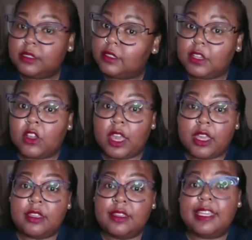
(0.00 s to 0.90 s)

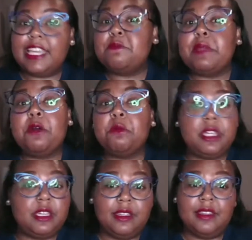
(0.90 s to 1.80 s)
Okay? Email
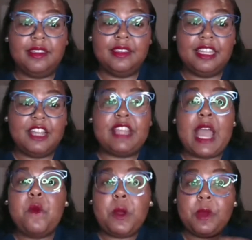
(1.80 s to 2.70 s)
me. If
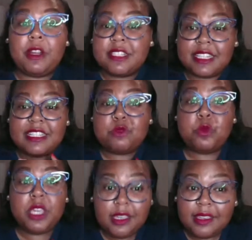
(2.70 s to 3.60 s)
that one person is
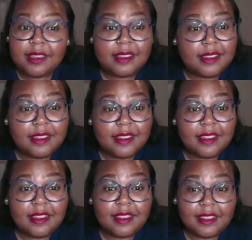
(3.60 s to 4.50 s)
me,
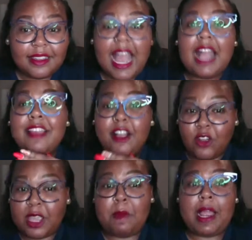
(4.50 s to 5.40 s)
y'all gonna
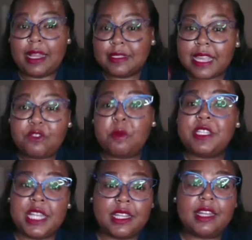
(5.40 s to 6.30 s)
get my contact
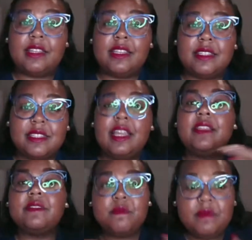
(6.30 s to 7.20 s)
information at the end of this.
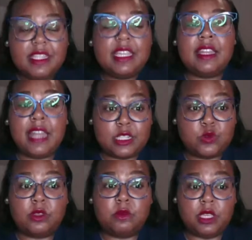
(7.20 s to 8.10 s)
Connect
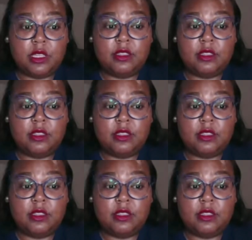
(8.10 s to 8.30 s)
with me.